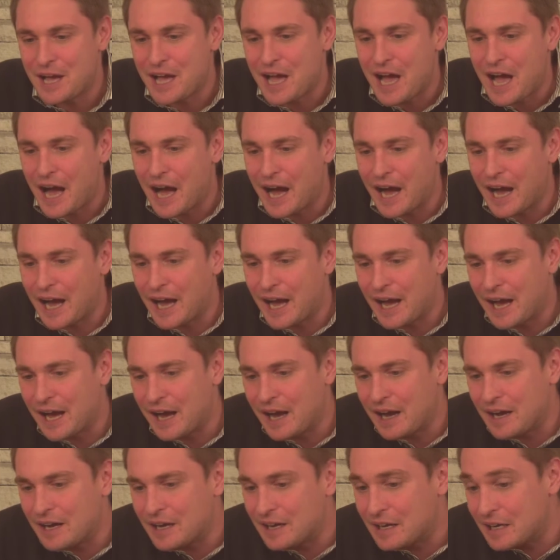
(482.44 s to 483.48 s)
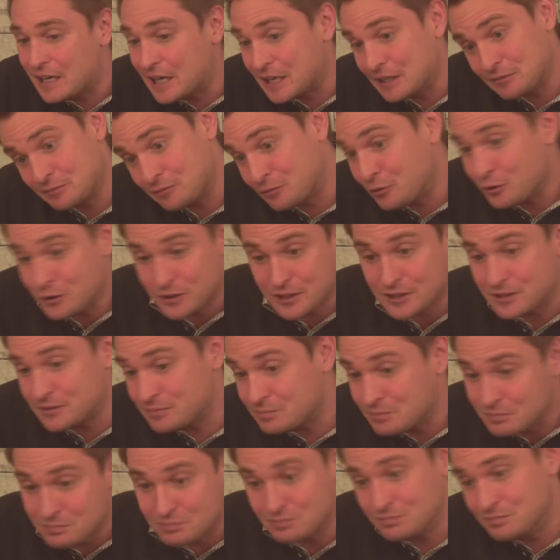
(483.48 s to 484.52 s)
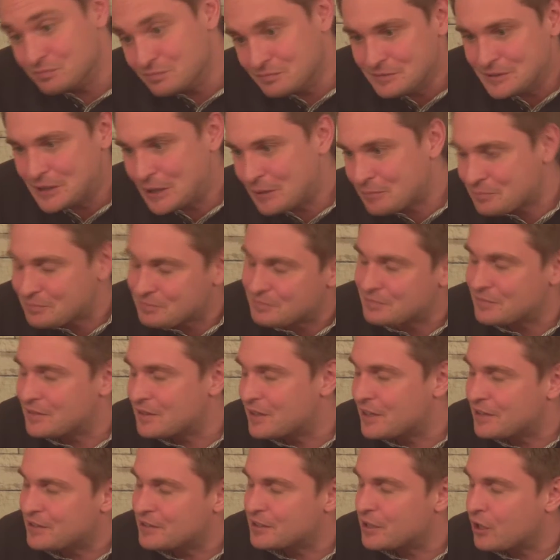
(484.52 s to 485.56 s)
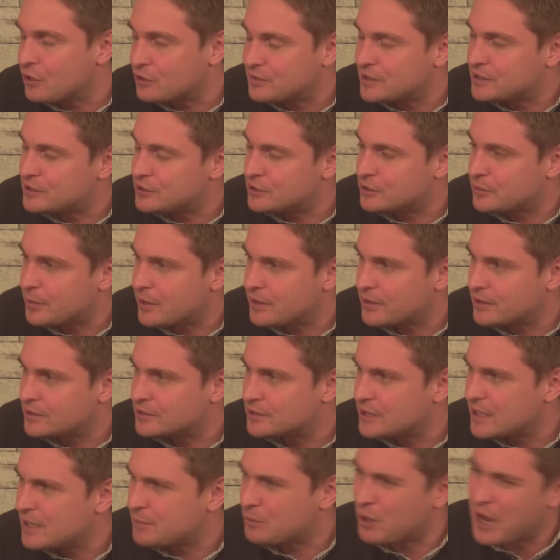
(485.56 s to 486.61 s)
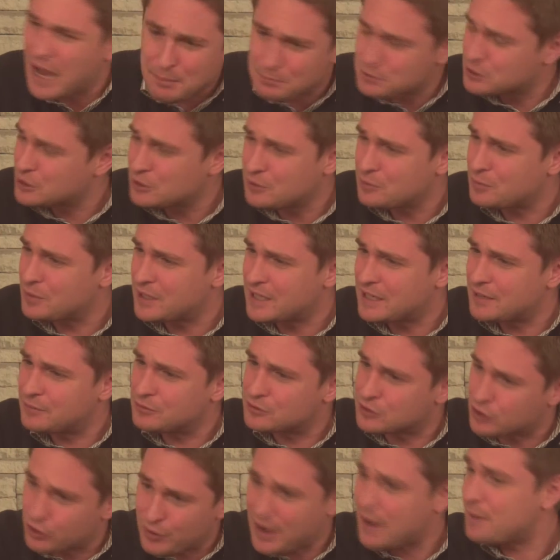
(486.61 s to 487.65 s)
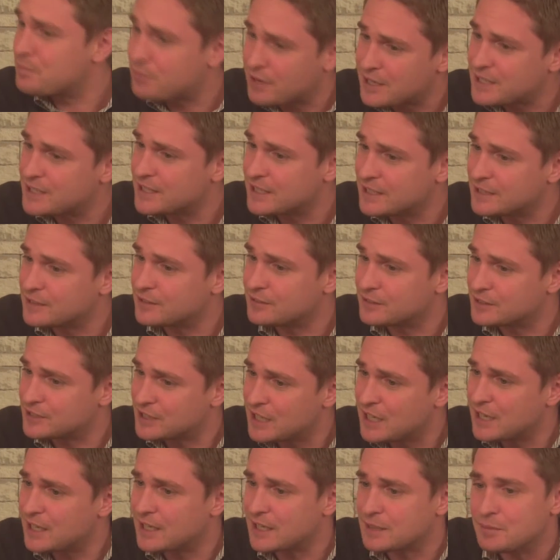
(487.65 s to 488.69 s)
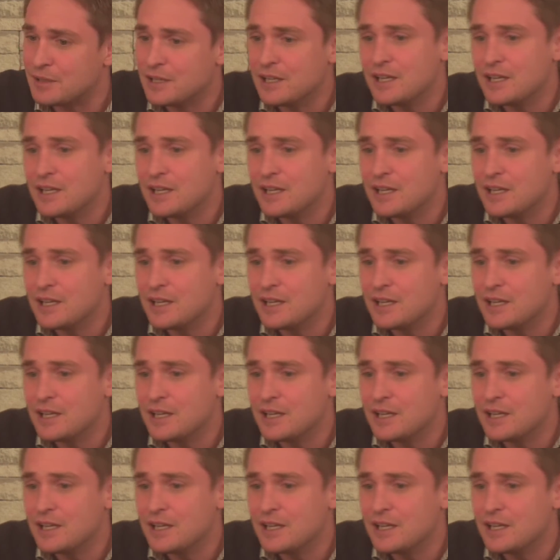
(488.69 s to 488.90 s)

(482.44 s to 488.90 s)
Unfortunately, there's a lot of issues about that today, but absolutely, it was groundbreaking at the time.